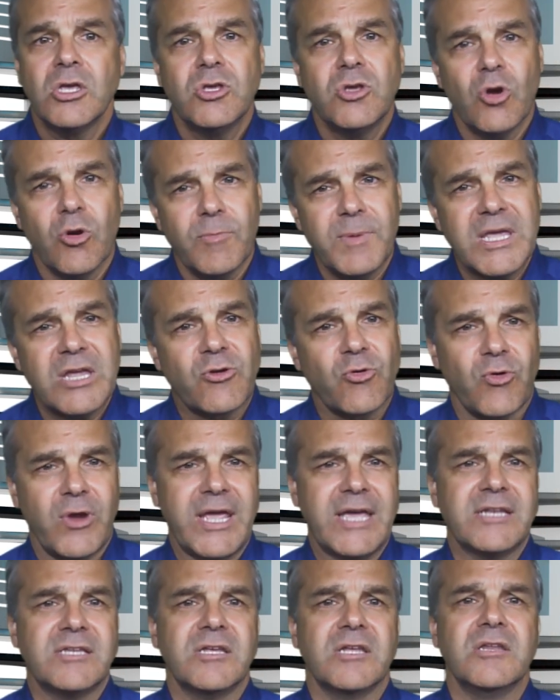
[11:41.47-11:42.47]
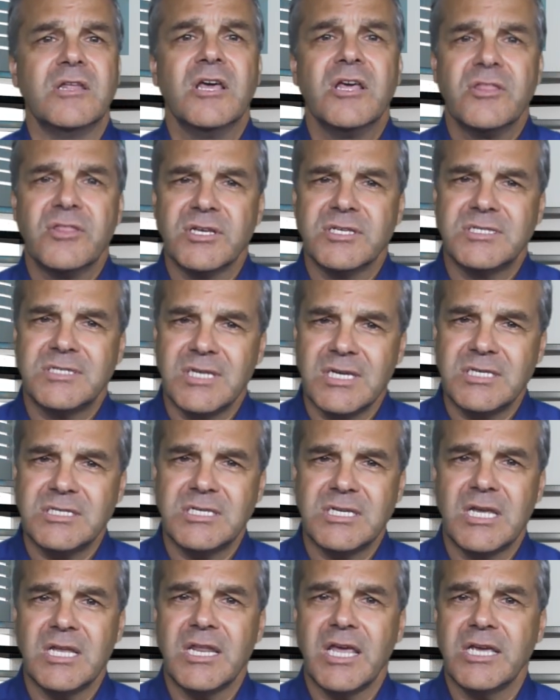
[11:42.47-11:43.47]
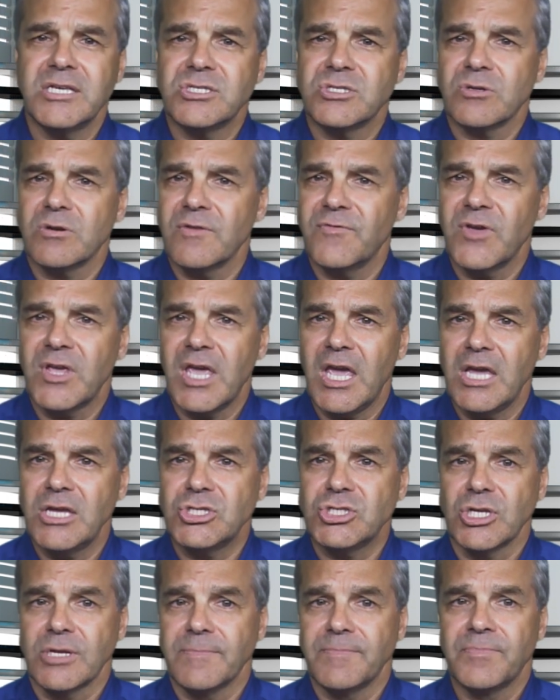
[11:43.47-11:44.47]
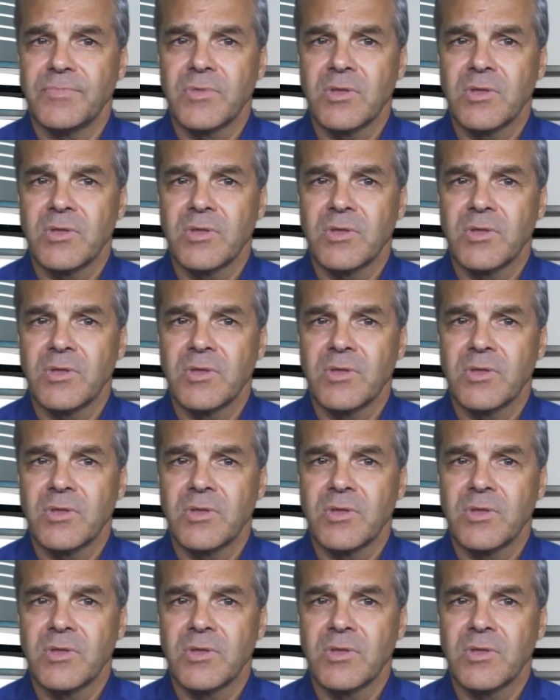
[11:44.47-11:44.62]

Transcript: you'll be granted the CCNA certification.